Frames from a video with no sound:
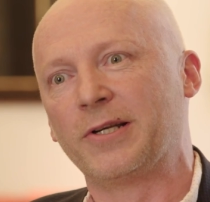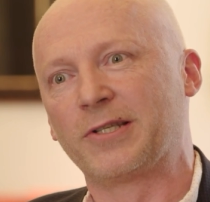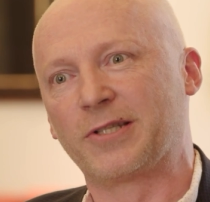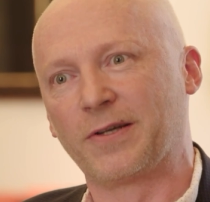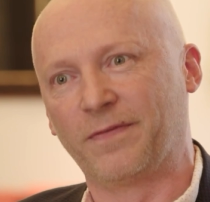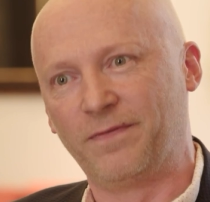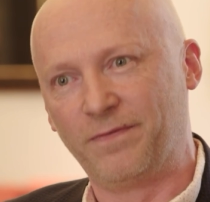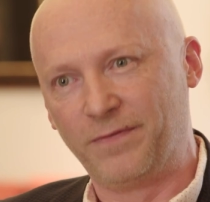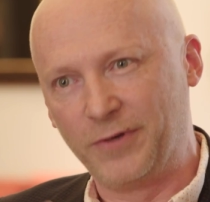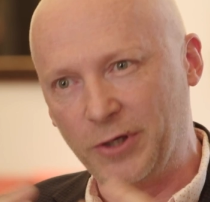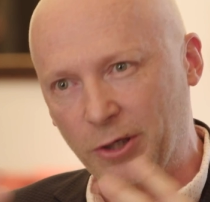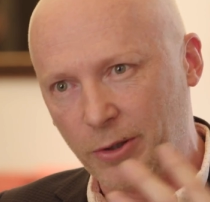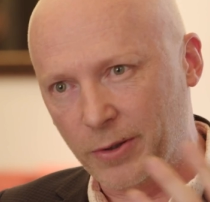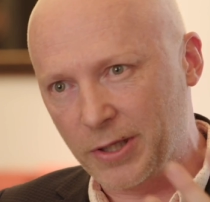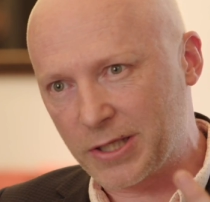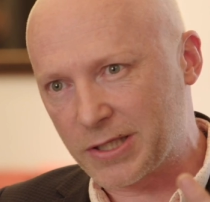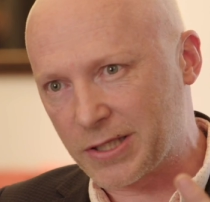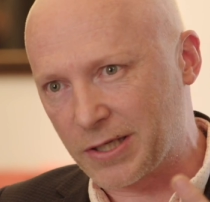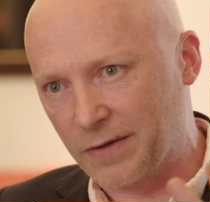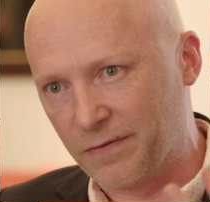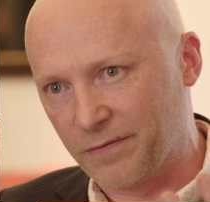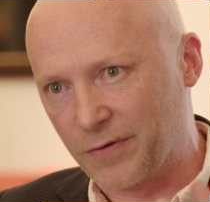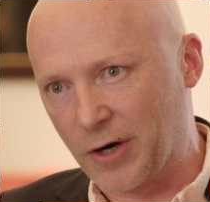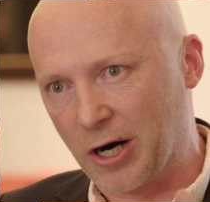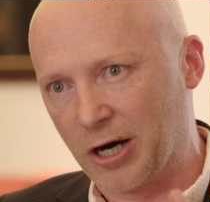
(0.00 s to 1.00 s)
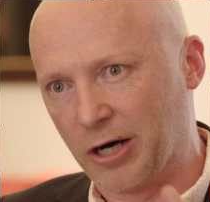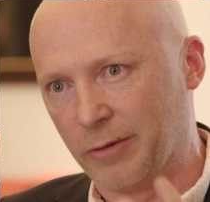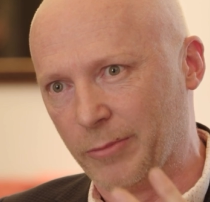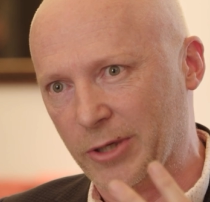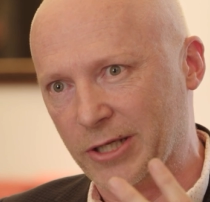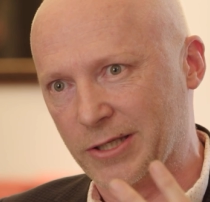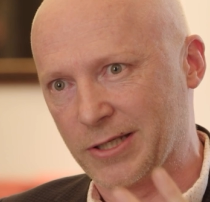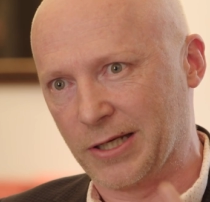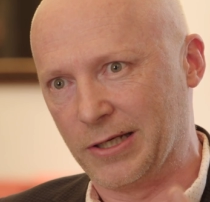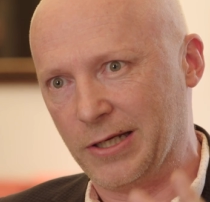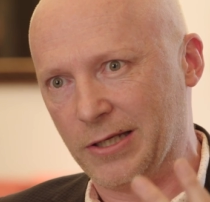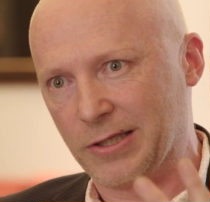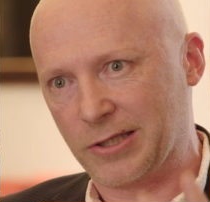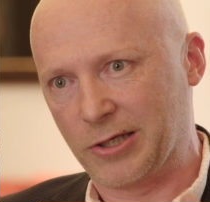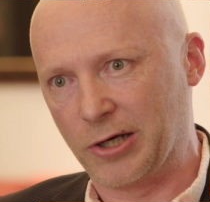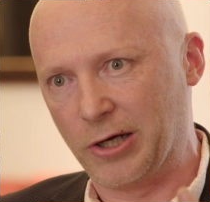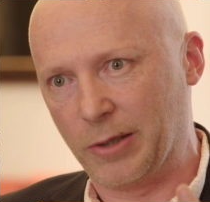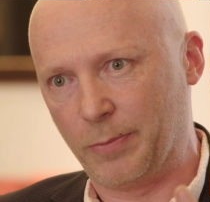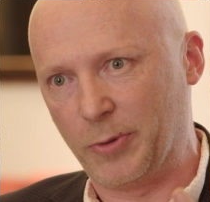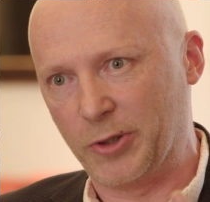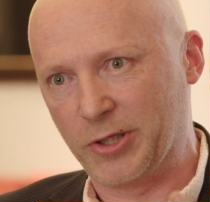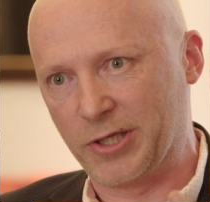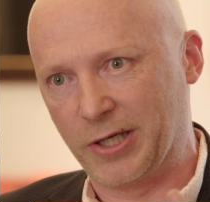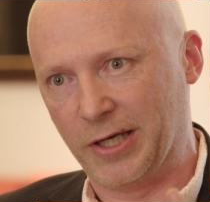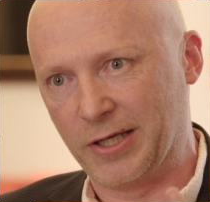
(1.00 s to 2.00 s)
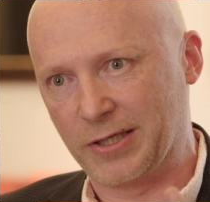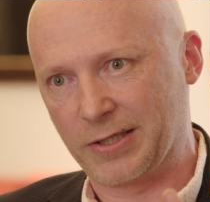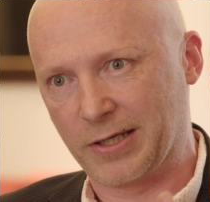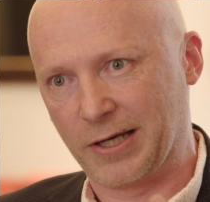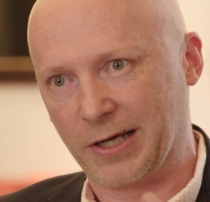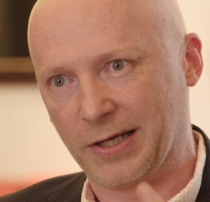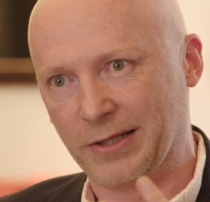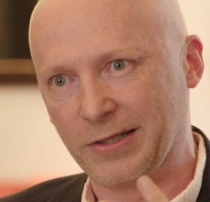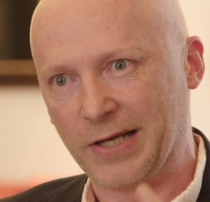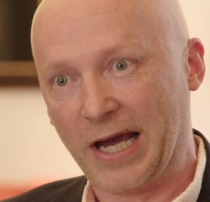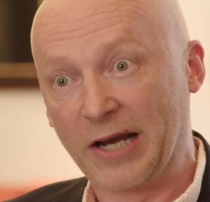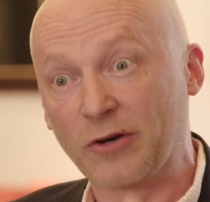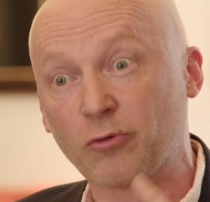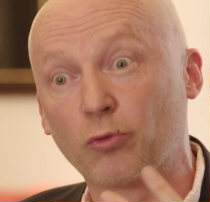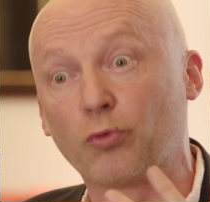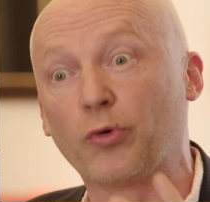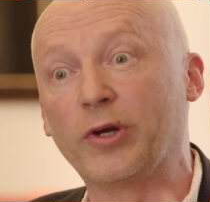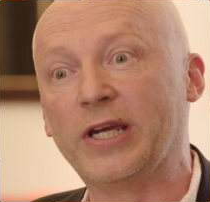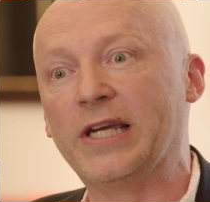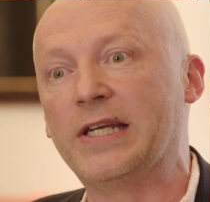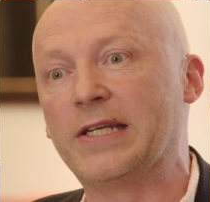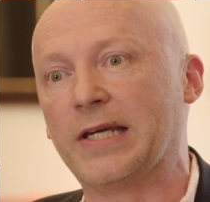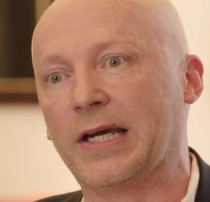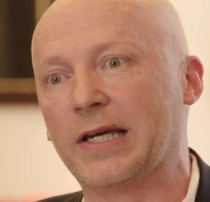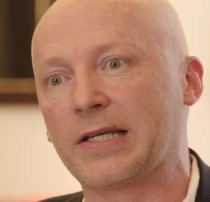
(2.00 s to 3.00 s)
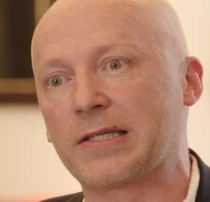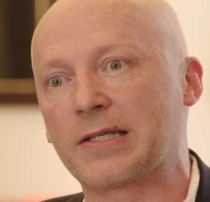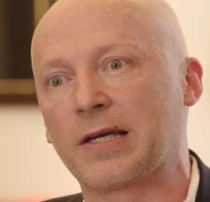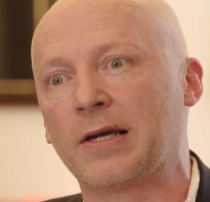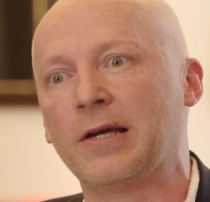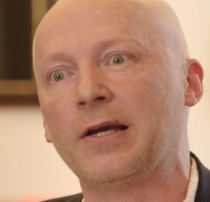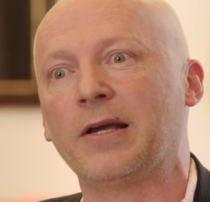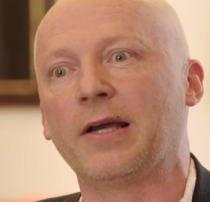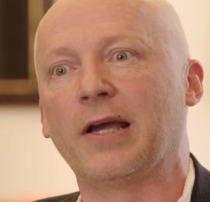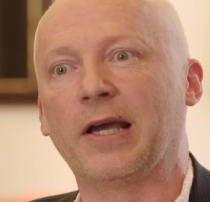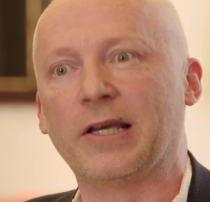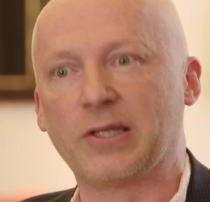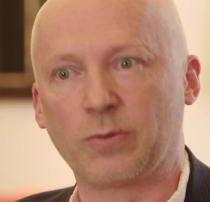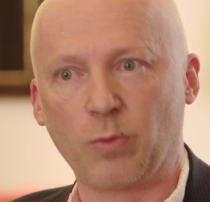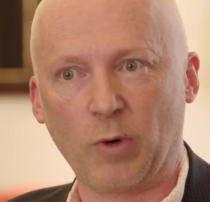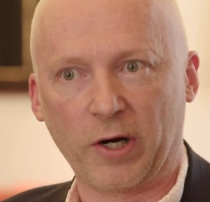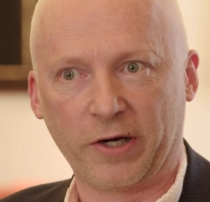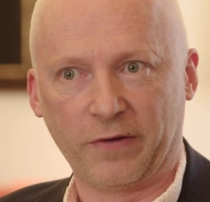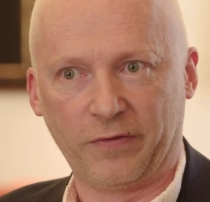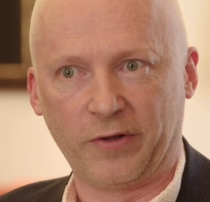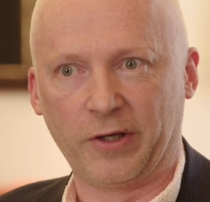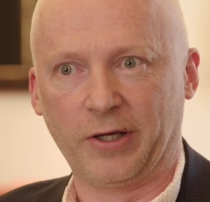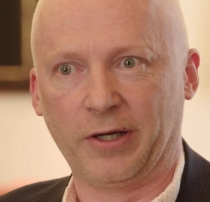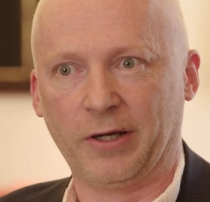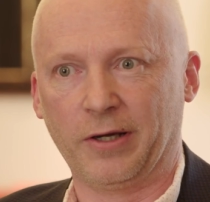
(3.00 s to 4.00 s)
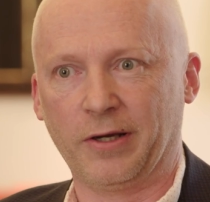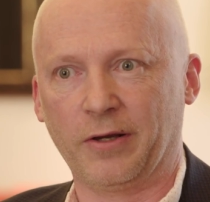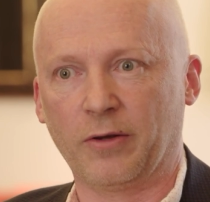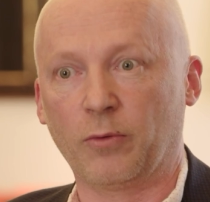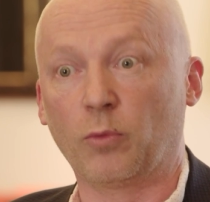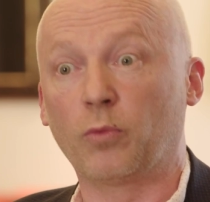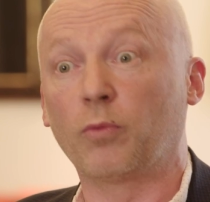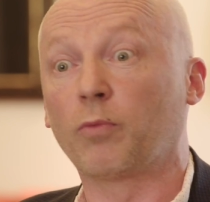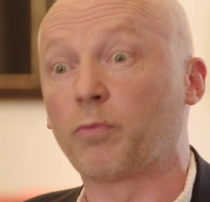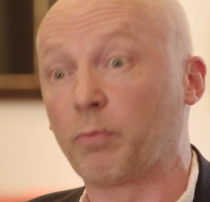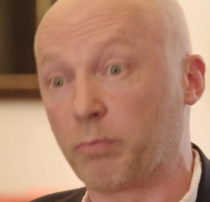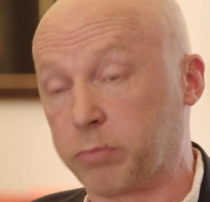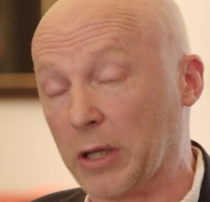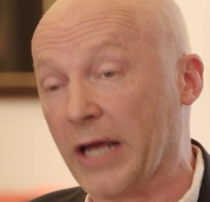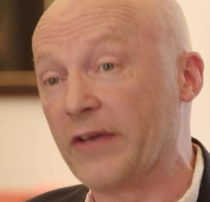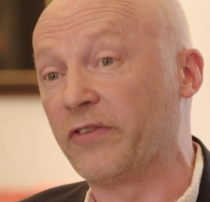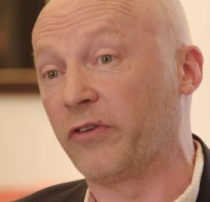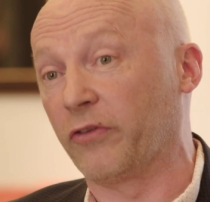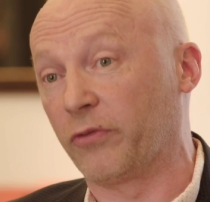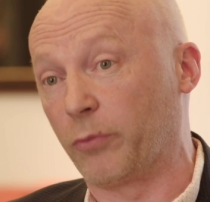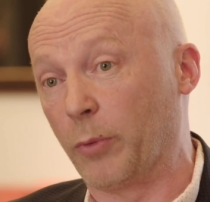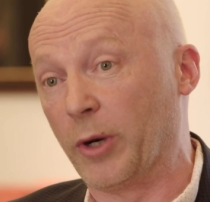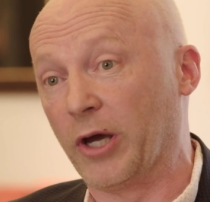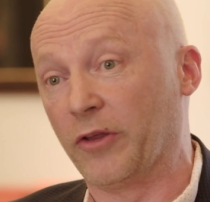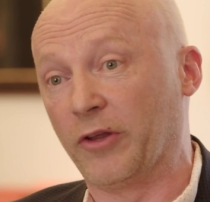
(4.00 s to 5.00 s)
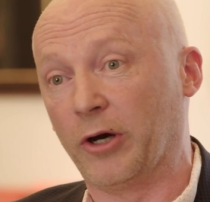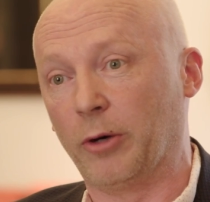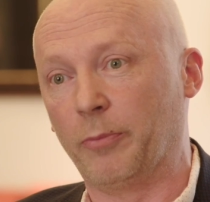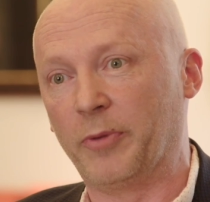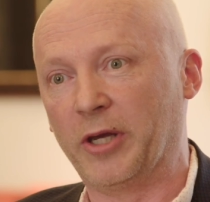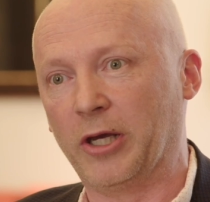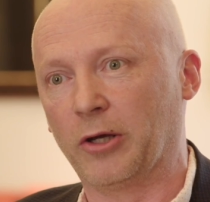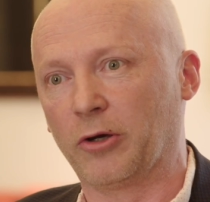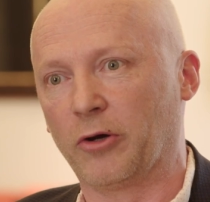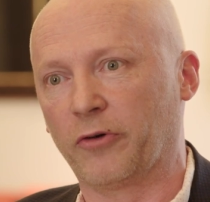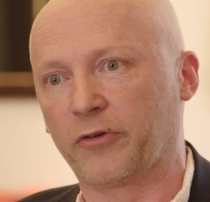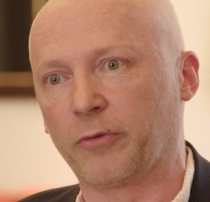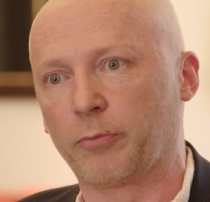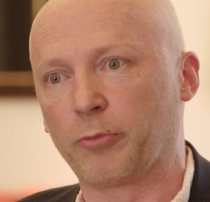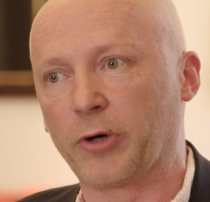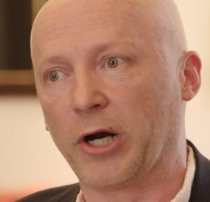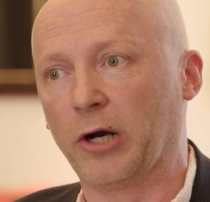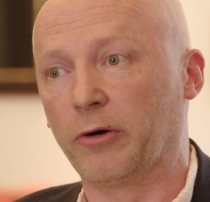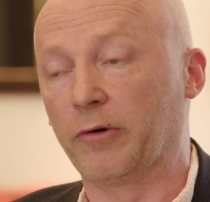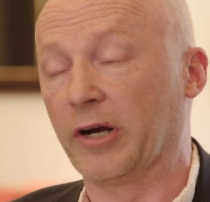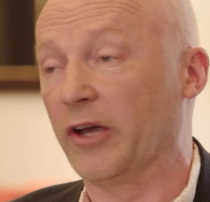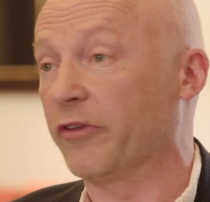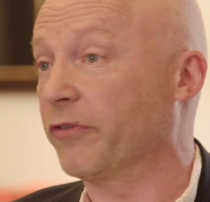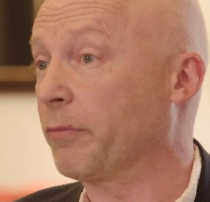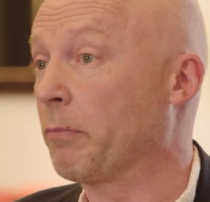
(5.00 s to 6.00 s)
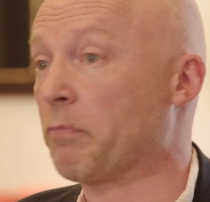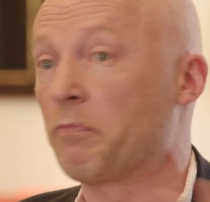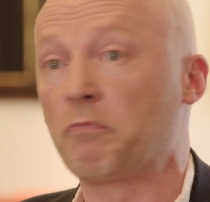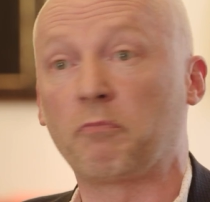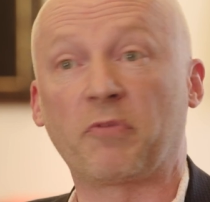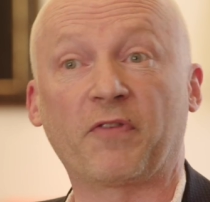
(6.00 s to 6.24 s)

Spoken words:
view its environment and interpret it and read it is one of the places where there'll be a lot of progress.